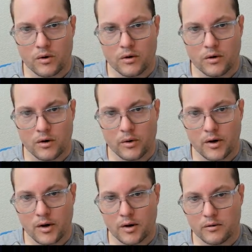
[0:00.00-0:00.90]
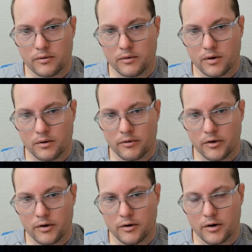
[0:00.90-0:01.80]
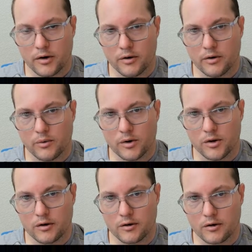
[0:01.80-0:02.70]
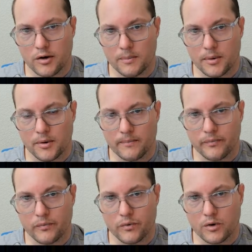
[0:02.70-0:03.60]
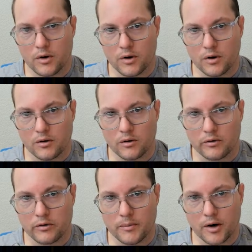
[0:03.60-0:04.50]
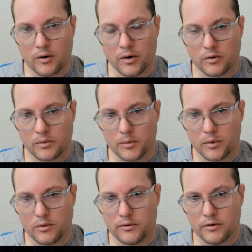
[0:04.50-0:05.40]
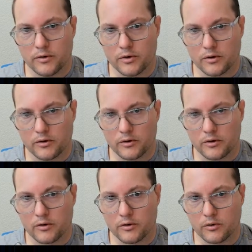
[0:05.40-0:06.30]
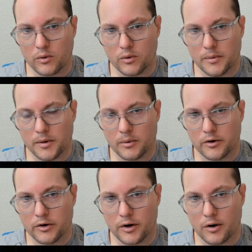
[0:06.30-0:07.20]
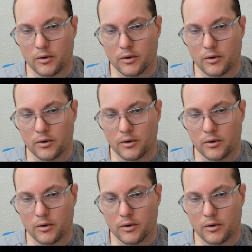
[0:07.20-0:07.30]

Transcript: now we have all of the detail that we'd like to keep, and there's the background removed, so you can see this is what we'll be printing out.